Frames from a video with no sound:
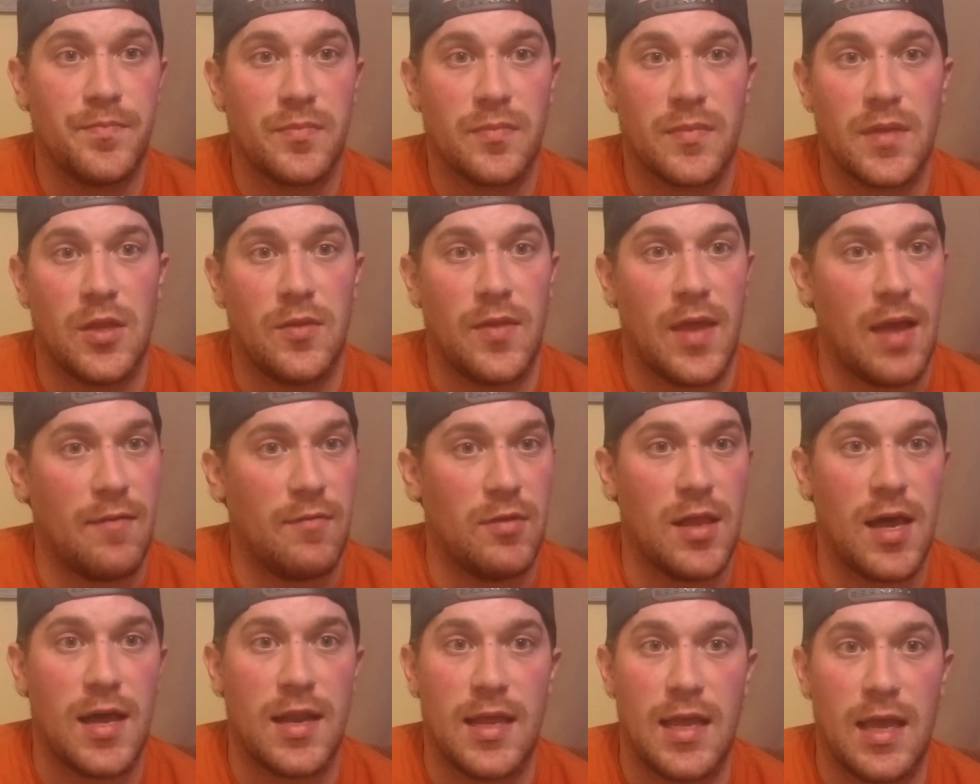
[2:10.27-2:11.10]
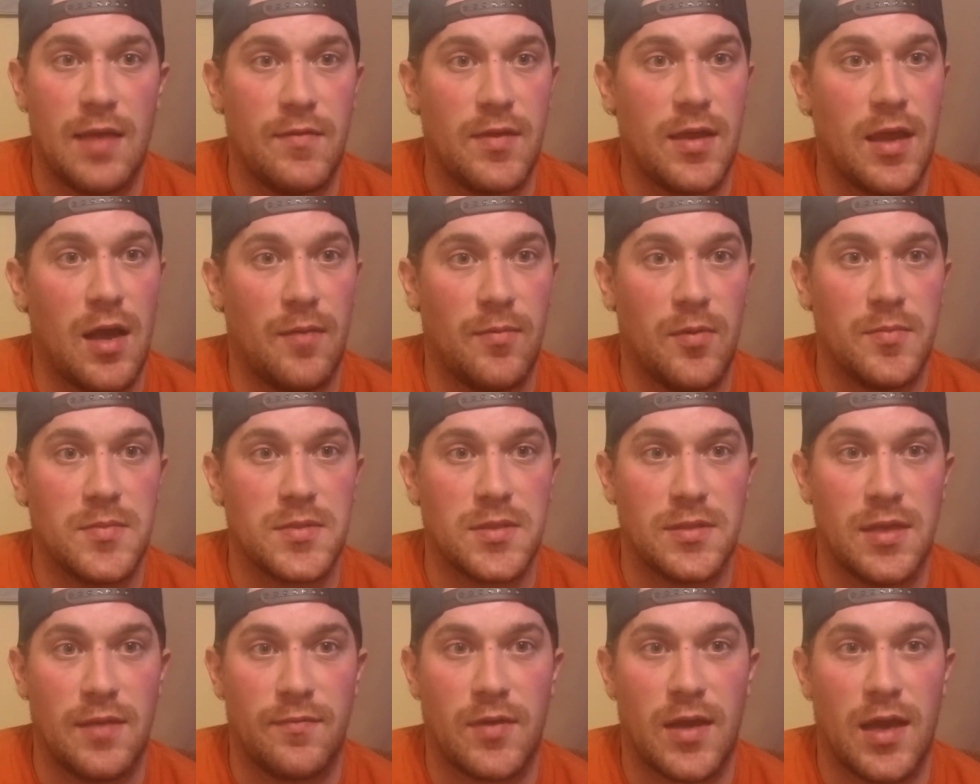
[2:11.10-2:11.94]
They have a lot of heavy albums,
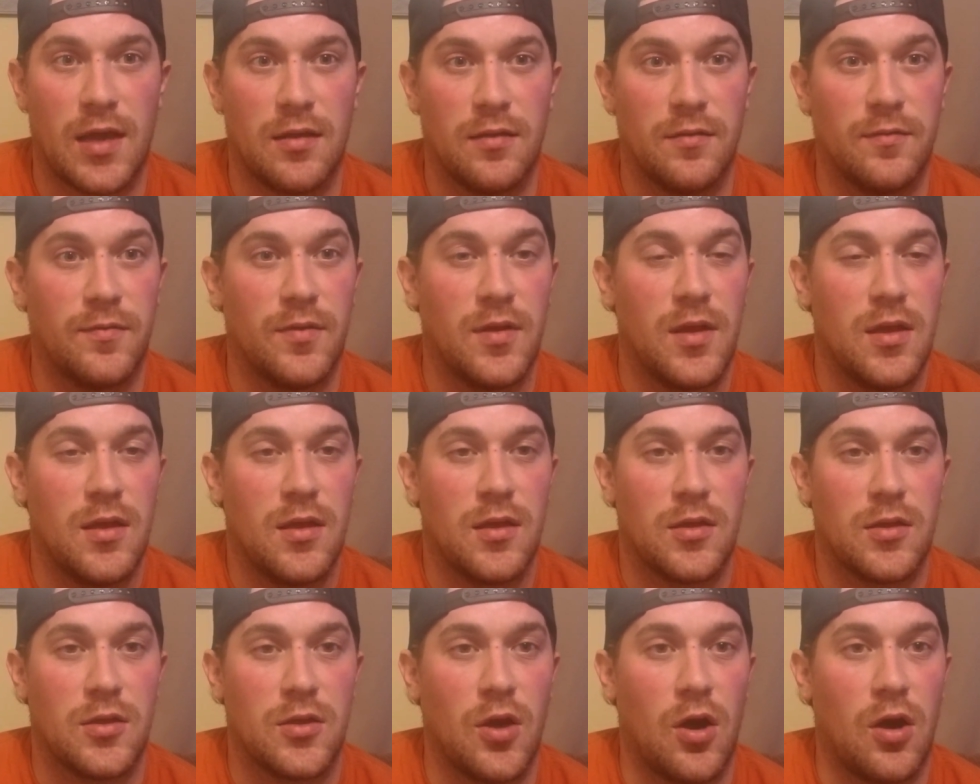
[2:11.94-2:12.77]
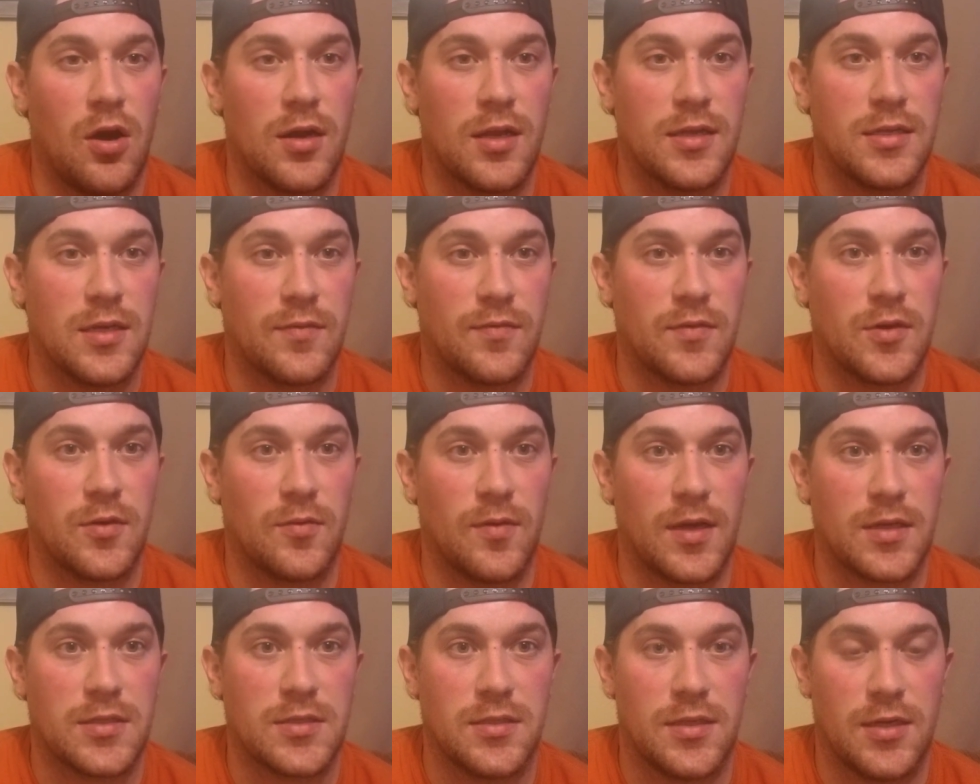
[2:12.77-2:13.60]
and they've kind of gone a different
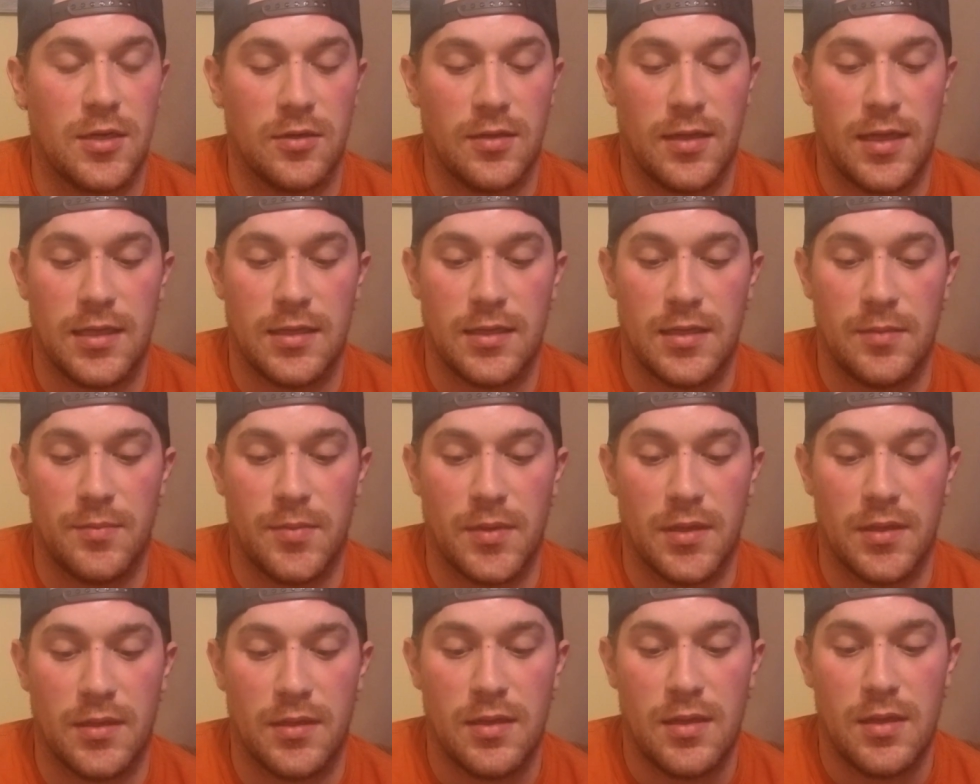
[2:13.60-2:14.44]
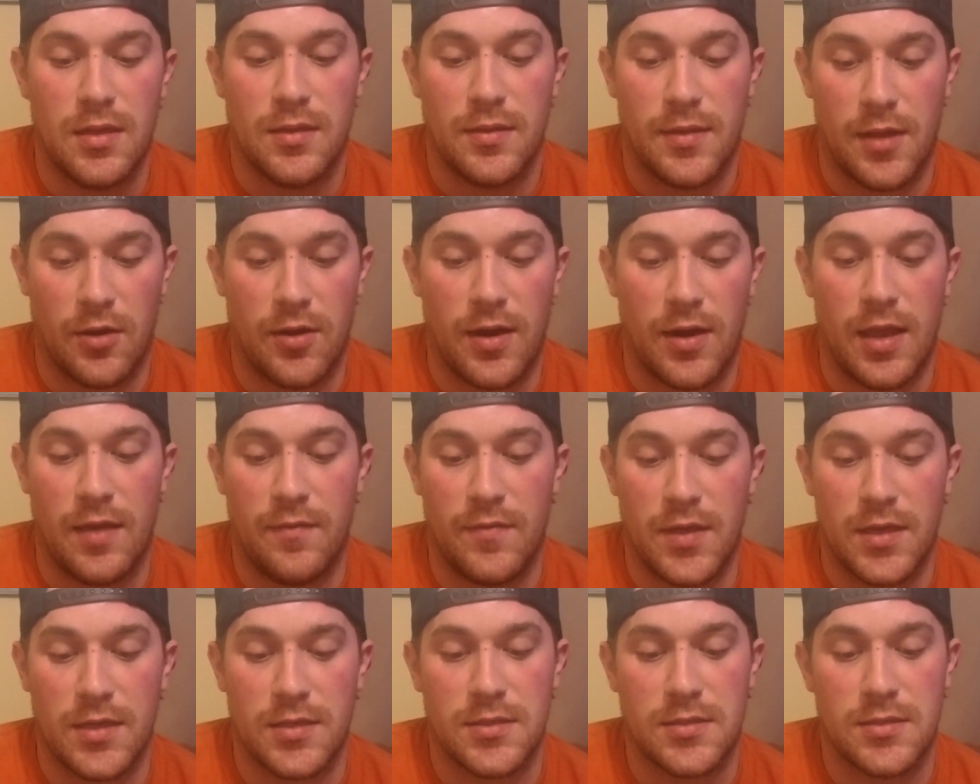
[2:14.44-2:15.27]
direction here lately, but their
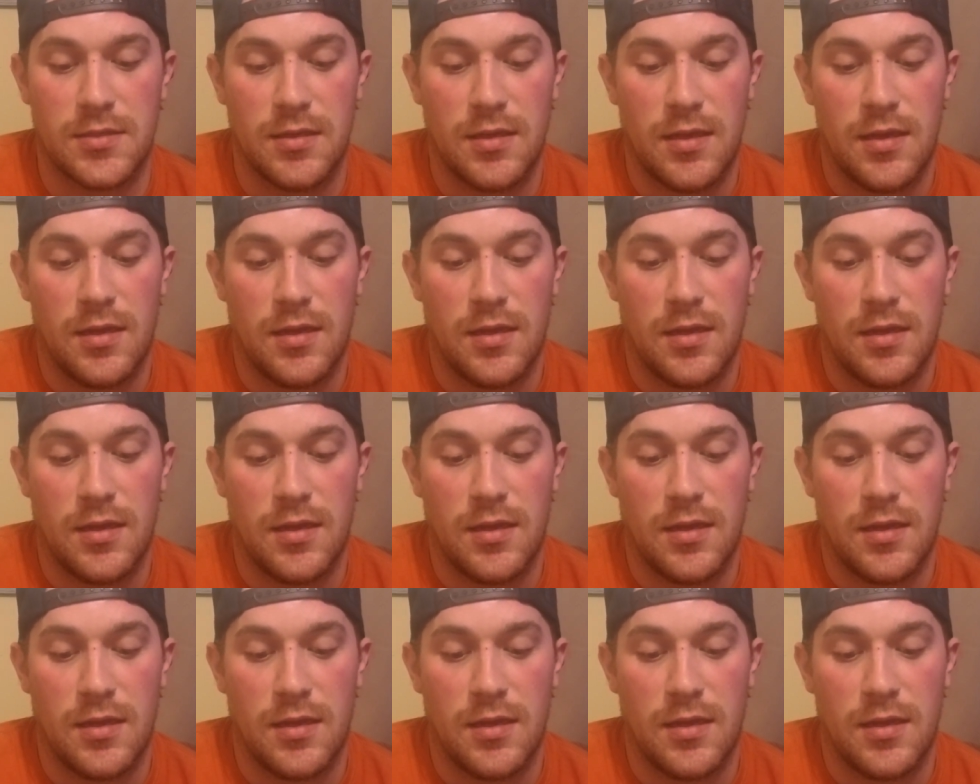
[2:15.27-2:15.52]
heaviest.